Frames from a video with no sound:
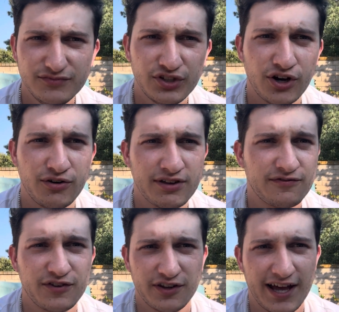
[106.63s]
going
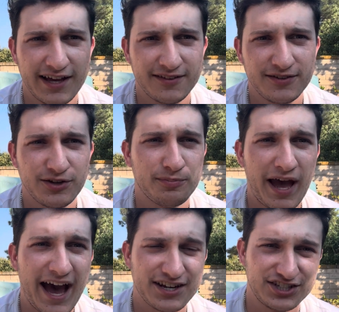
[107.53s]
for like your
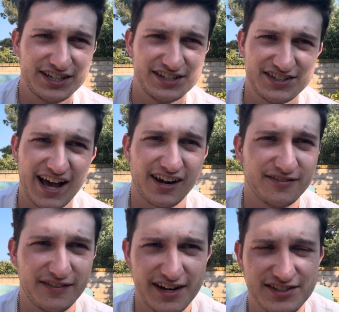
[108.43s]
passion and
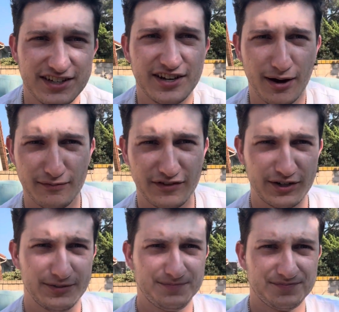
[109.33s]
sacrificing
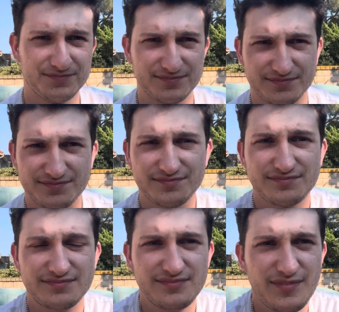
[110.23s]
comfort.
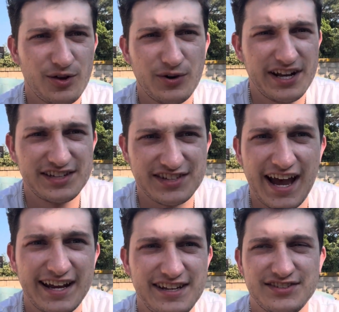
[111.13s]
When
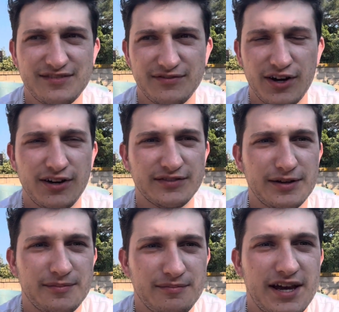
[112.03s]
anxiety is involved,
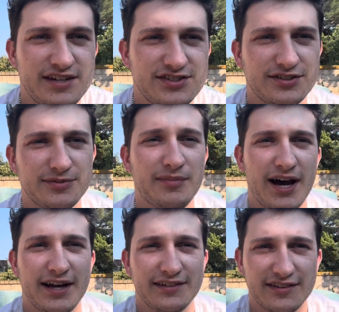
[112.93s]
it makes your
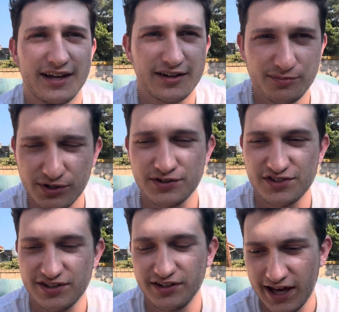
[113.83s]
mind like a
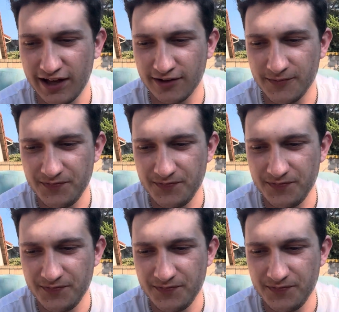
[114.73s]
personal hell.